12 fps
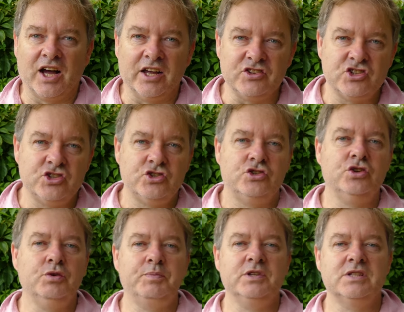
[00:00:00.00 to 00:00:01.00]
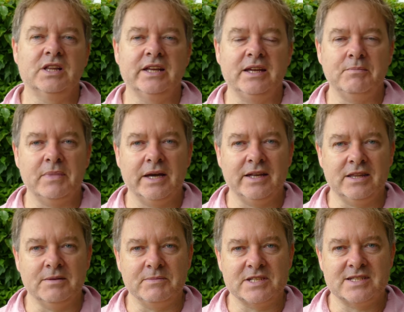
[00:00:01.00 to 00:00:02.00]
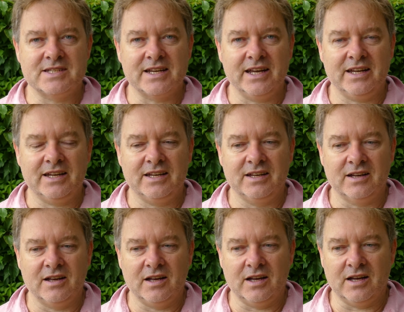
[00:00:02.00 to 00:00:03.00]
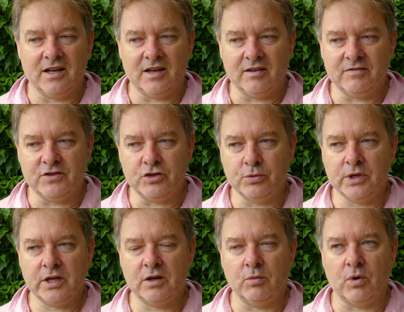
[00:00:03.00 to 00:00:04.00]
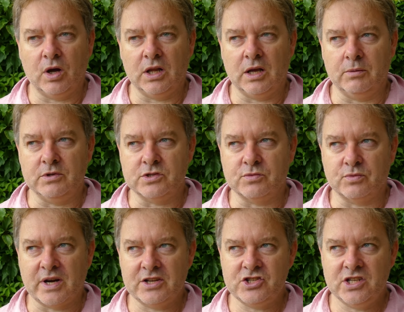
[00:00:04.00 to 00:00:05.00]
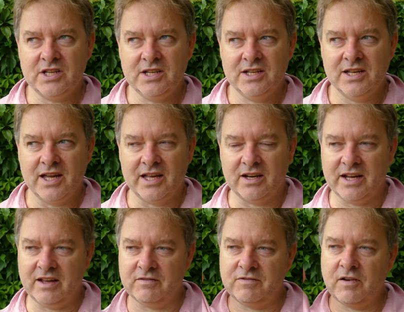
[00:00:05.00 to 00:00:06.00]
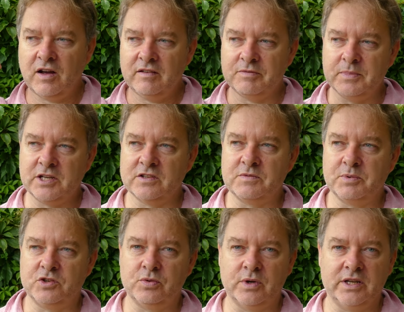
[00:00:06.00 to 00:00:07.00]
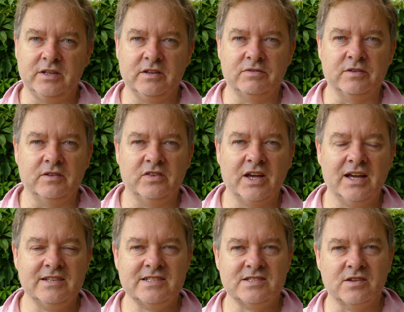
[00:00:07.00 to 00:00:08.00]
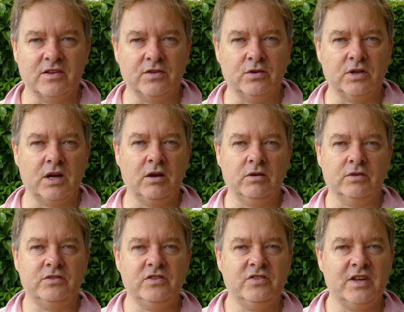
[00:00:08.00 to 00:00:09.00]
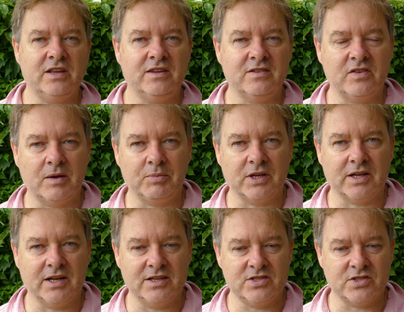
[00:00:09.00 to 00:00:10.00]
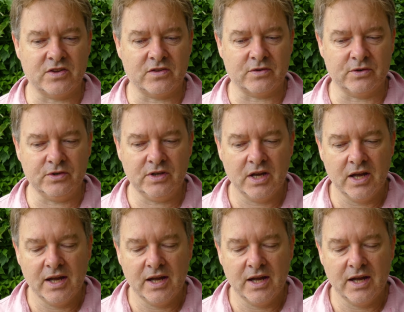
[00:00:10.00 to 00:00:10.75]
I stupidly made the mistake of doing it while I was rushing, and I had 5 minutes between different tasks, and I thought, oh, I'll just send this application through.